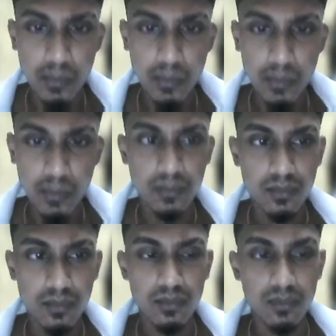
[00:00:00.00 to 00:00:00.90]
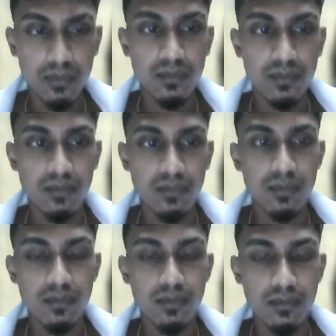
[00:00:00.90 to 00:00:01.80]

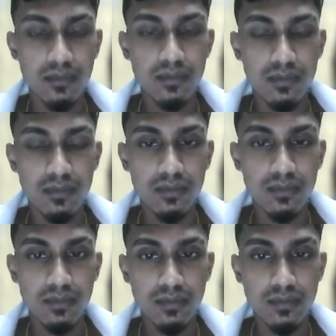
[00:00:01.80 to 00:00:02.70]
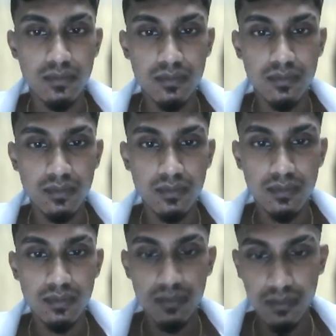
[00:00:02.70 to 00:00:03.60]

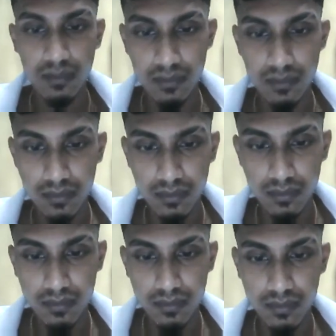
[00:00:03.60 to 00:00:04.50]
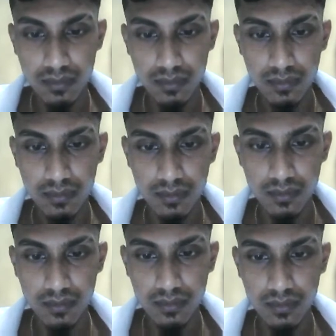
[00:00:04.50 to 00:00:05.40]

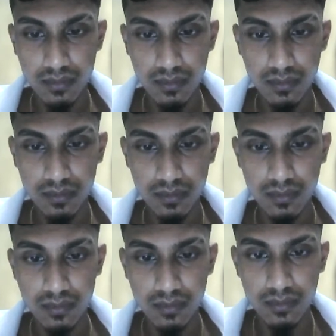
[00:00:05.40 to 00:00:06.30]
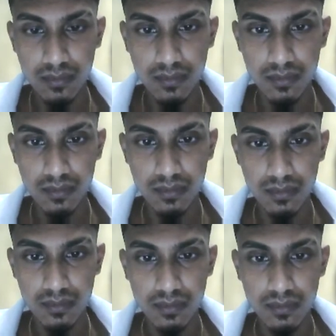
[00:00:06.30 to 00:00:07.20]

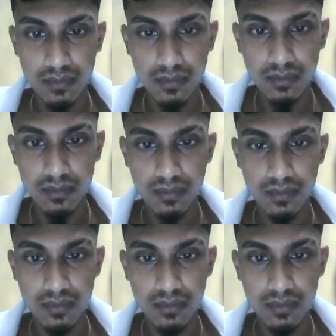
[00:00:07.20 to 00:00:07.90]
The person shown says nothing.